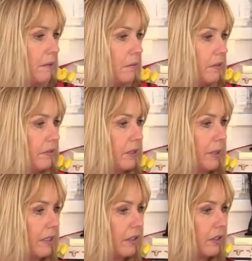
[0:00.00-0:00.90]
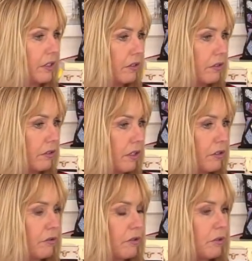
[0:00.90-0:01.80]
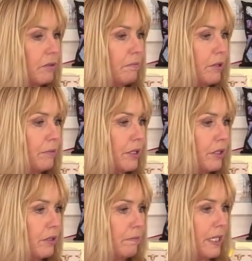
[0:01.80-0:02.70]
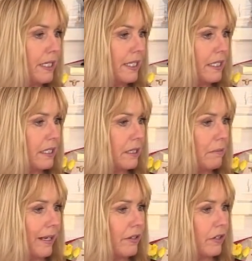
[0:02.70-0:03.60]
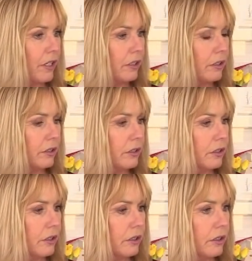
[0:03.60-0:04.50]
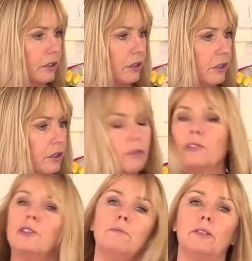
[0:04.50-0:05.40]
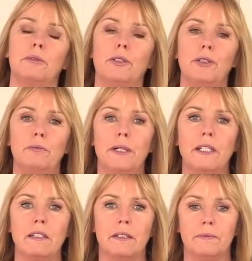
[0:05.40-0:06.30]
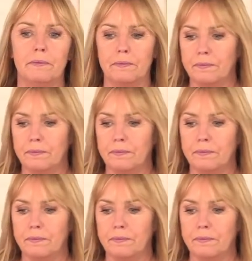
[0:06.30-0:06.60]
pin worked for the pin cushion. I don't know what a barbecue pin is, Amanda. What's a barbecue pin?